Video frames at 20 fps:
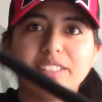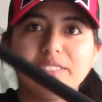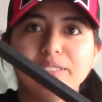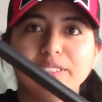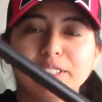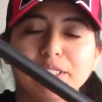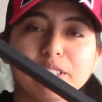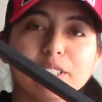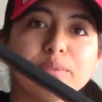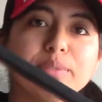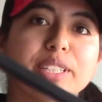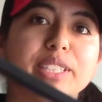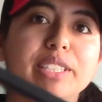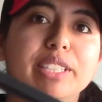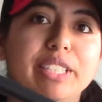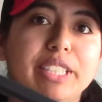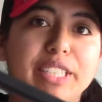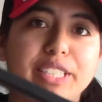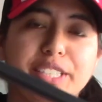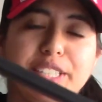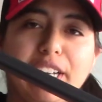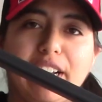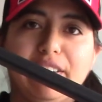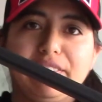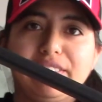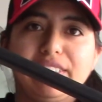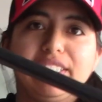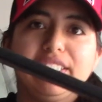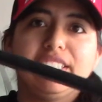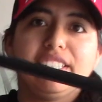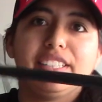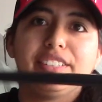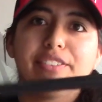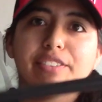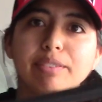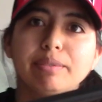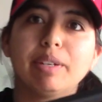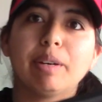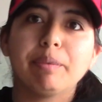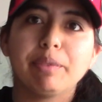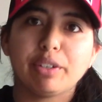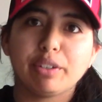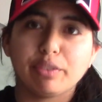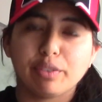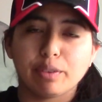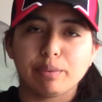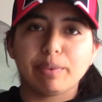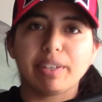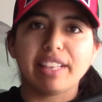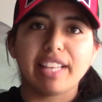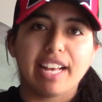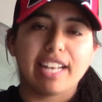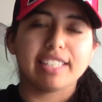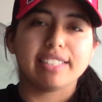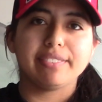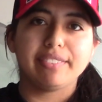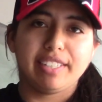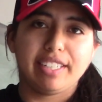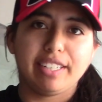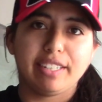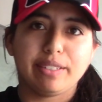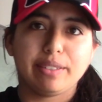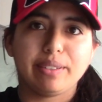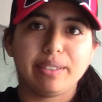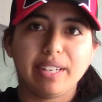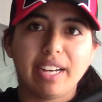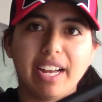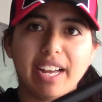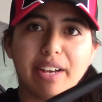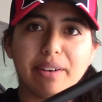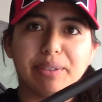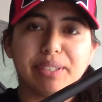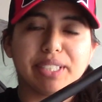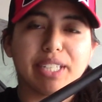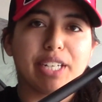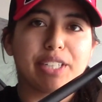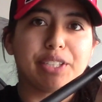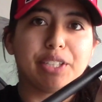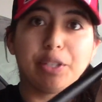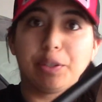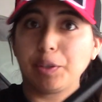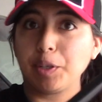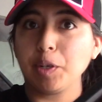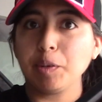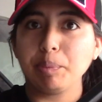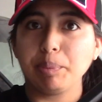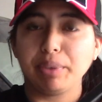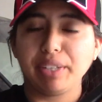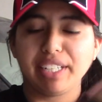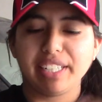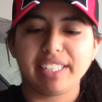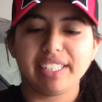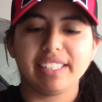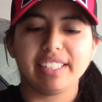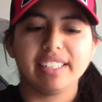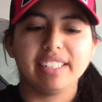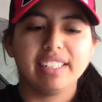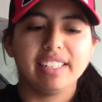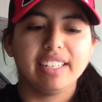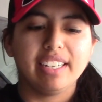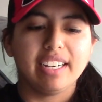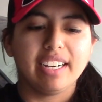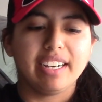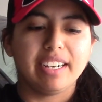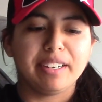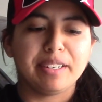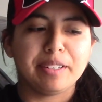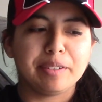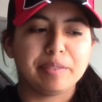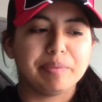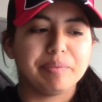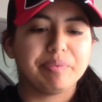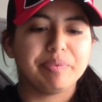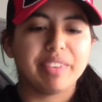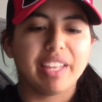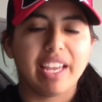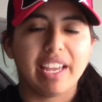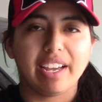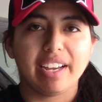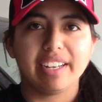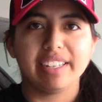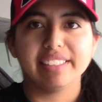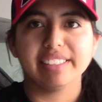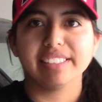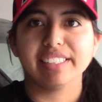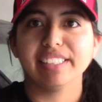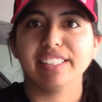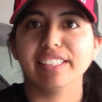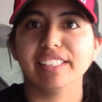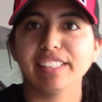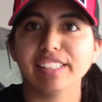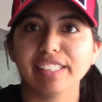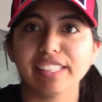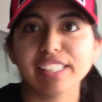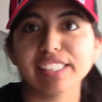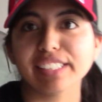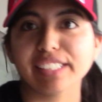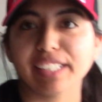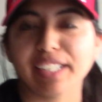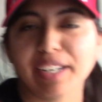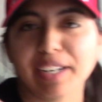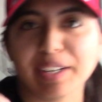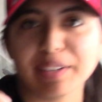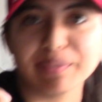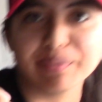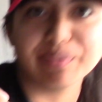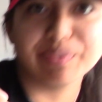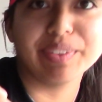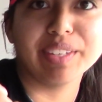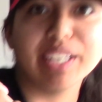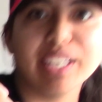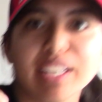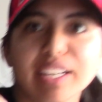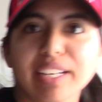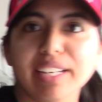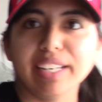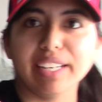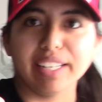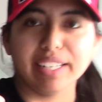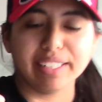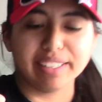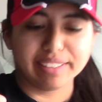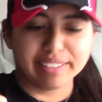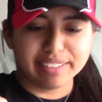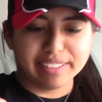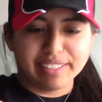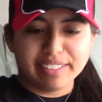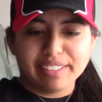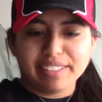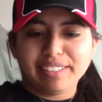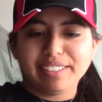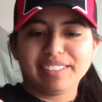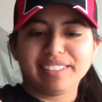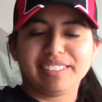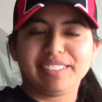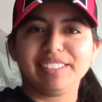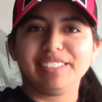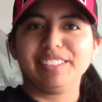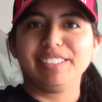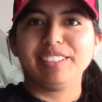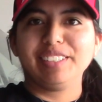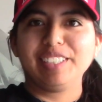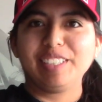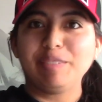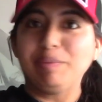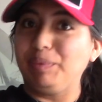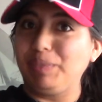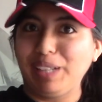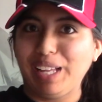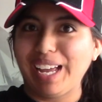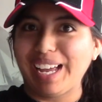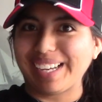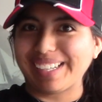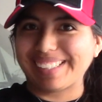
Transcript: This is my steering shaft. If you remember from my last video, it was actually chrome plated, and this time it is black.